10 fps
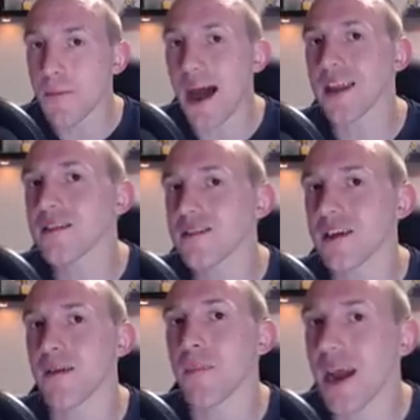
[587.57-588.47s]
balance
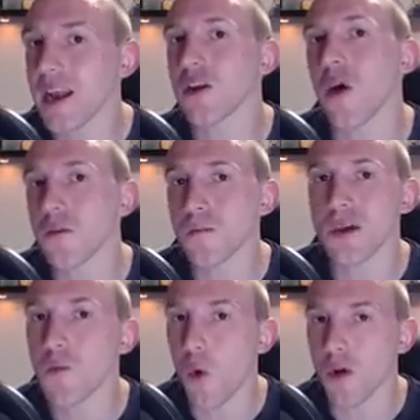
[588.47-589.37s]
might not
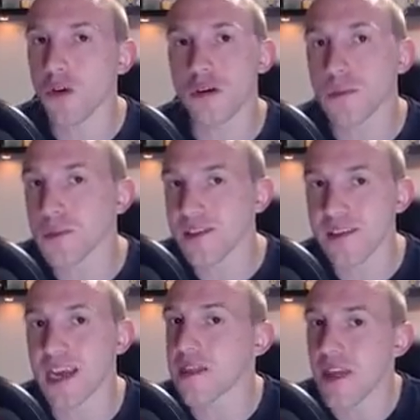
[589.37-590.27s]
be 100%.